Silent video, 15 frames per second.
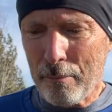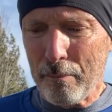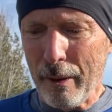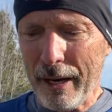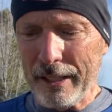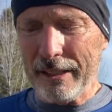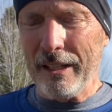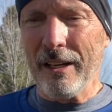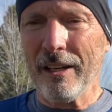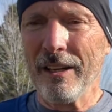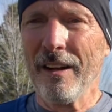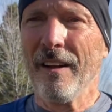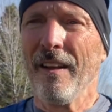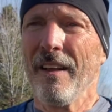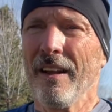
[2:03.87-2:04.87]
but
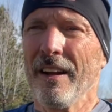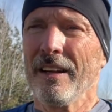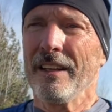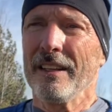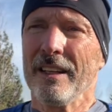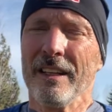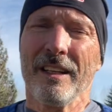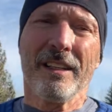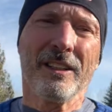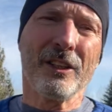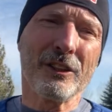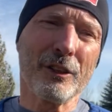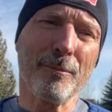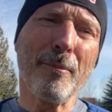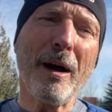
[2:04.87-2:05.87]

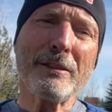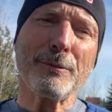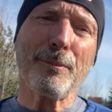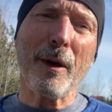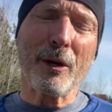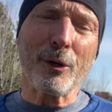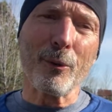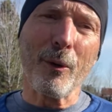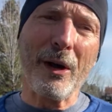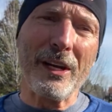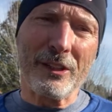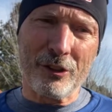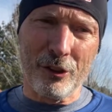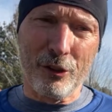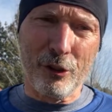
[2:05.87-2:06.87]
there's a much better way
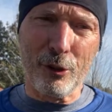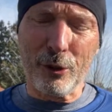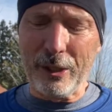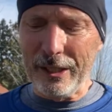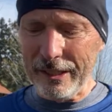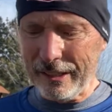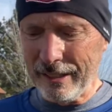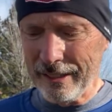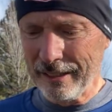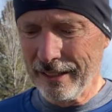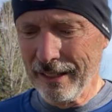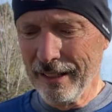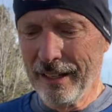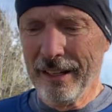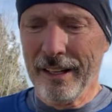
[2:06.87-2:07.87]
to do it
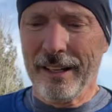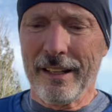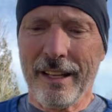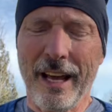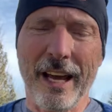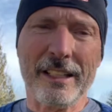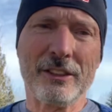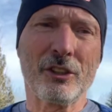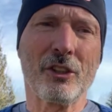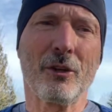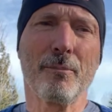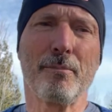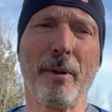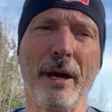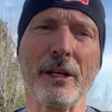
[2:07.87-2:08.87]
that's
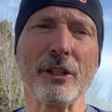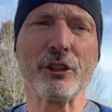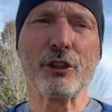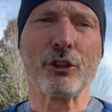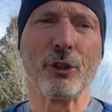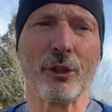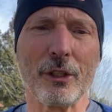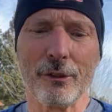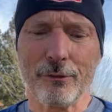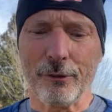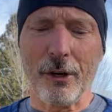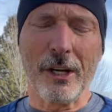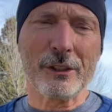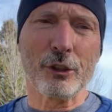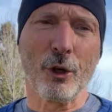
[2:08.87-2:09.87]
better suited
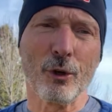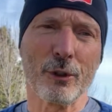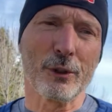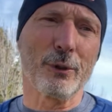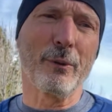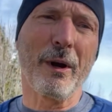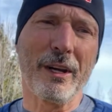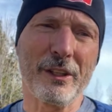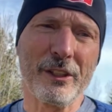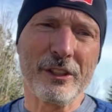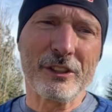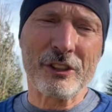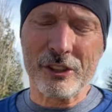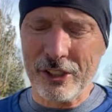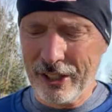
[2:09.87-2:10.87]
for us older
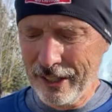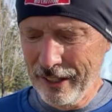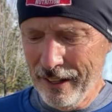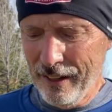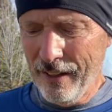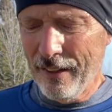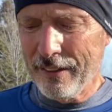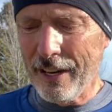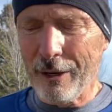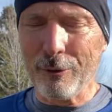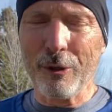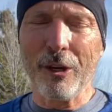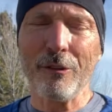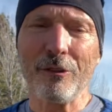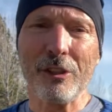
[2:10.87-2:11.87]
runners that
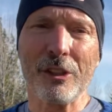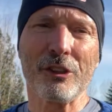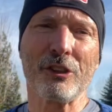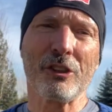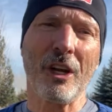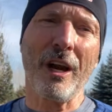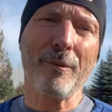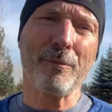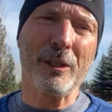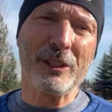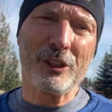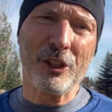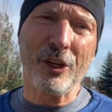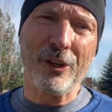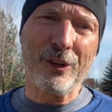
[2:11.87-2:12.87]
will give you the same
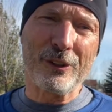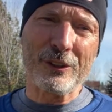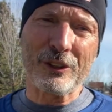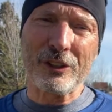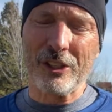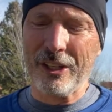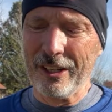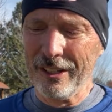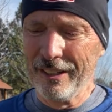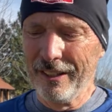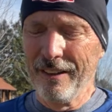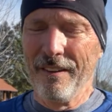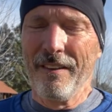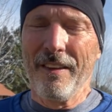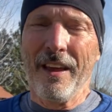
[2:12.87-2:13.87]
results
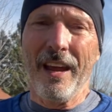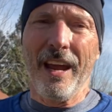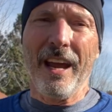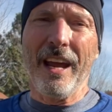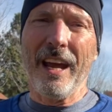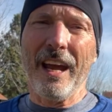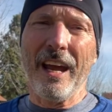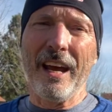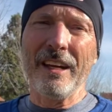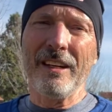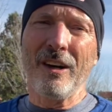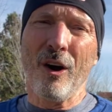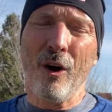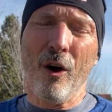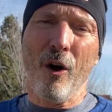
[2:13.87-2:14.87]

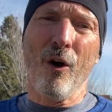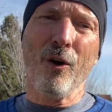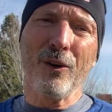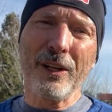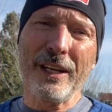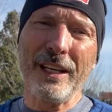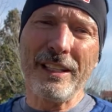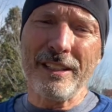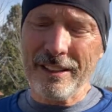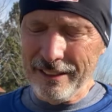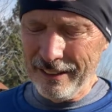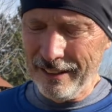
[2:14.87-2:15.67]
and only